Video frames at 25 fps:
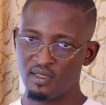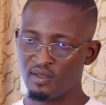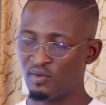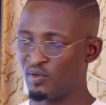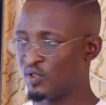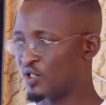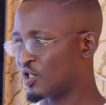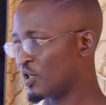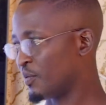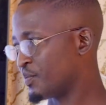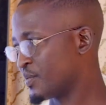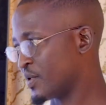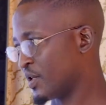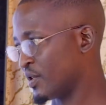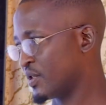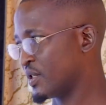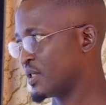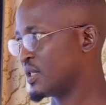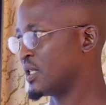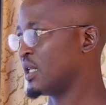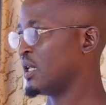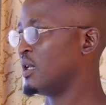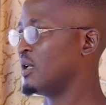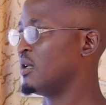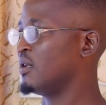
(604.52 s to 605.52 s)
which is option
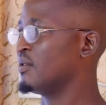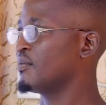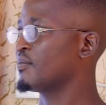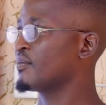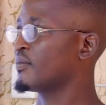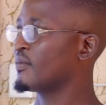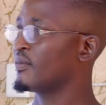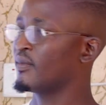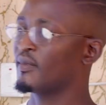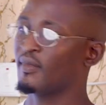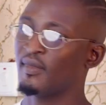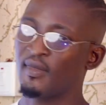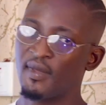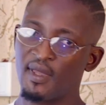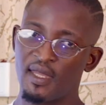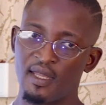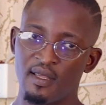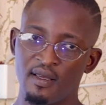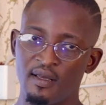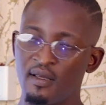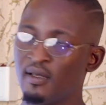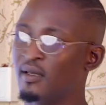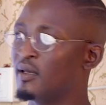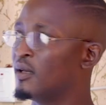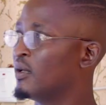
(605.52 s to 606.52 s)
C.
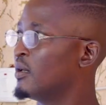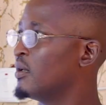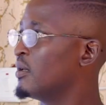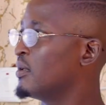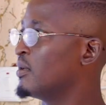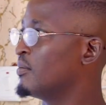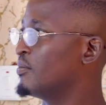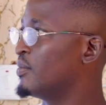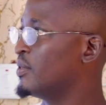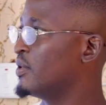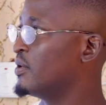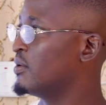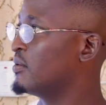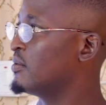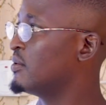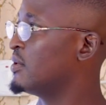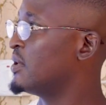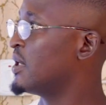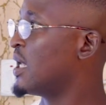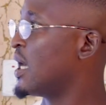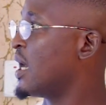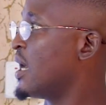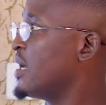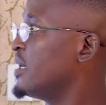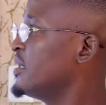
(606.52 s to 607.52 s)
Number
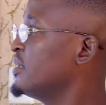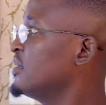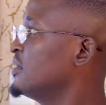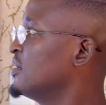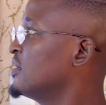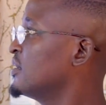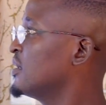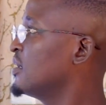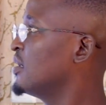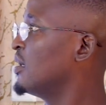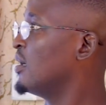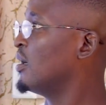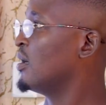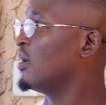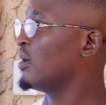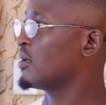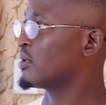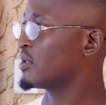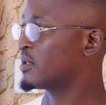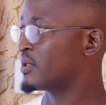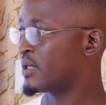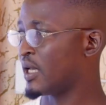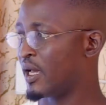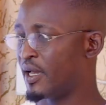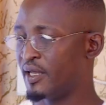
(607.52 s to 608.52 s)
9,
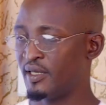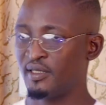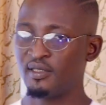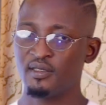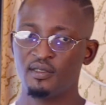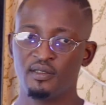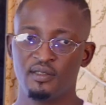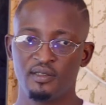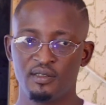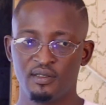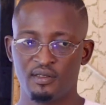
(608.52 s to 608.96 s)
10.